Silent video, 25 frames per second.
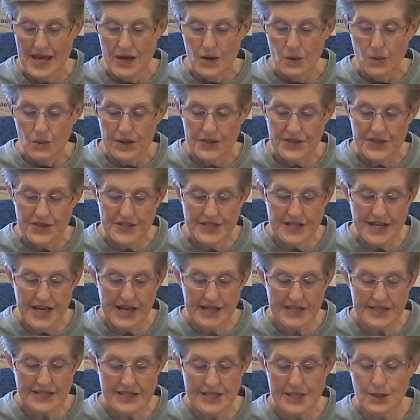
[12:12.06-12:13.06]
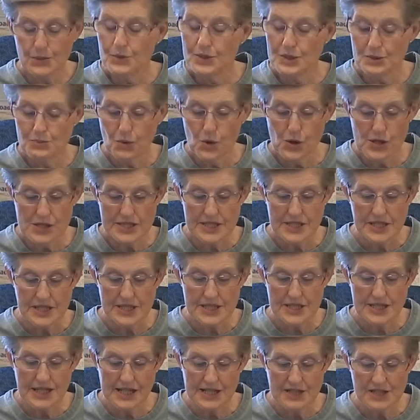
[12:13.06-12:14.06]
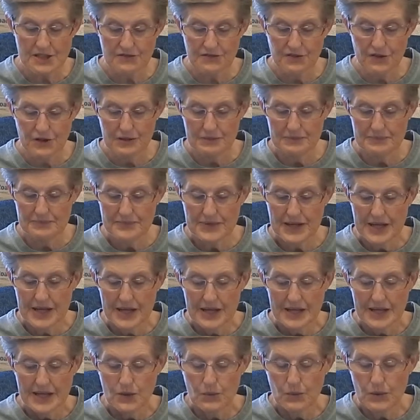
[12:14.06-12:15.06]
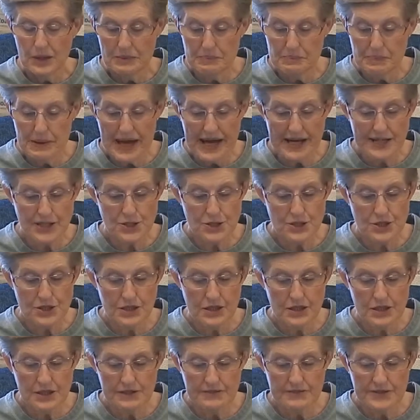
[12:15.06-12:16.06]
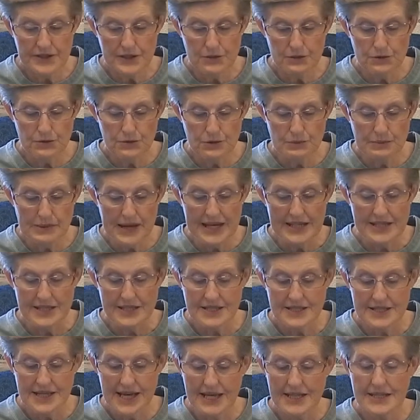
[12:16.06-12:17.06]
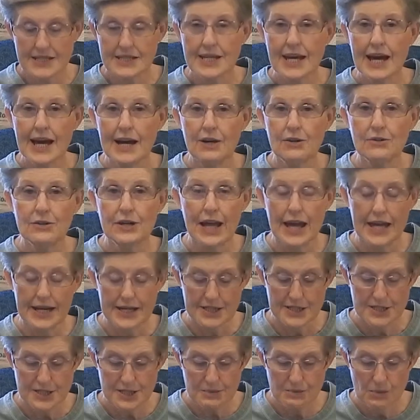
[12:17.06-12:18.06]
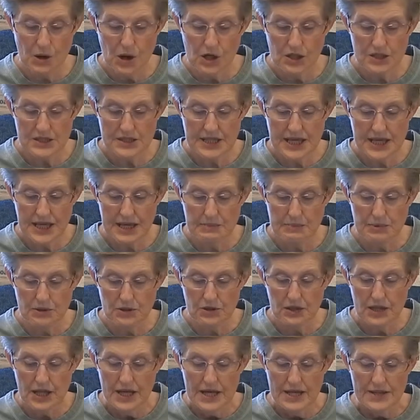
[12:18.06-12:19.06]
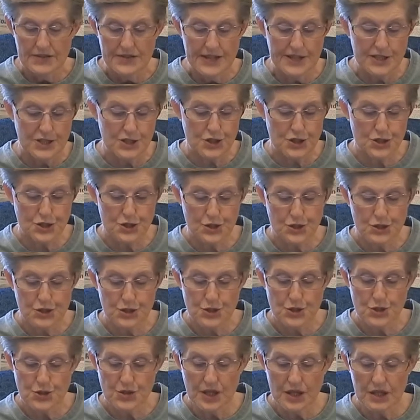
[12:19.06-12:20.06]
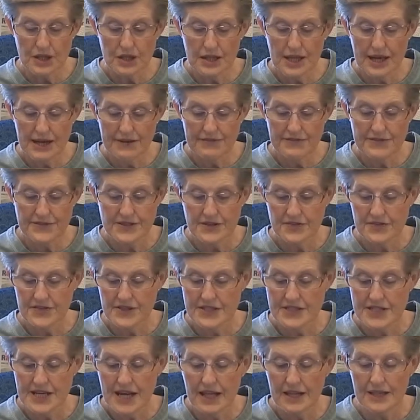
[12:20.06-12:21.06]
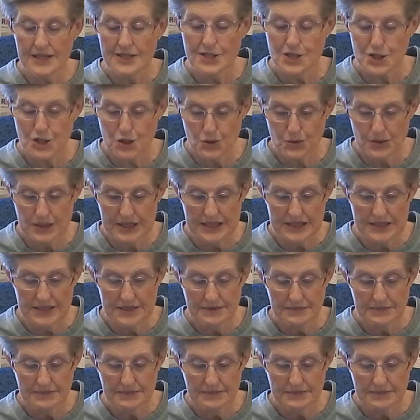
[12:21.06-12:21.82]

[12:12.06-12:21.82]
With the next, he was more successful. He went back to the living room and sat down at a small table that stood to the left of the telescreen.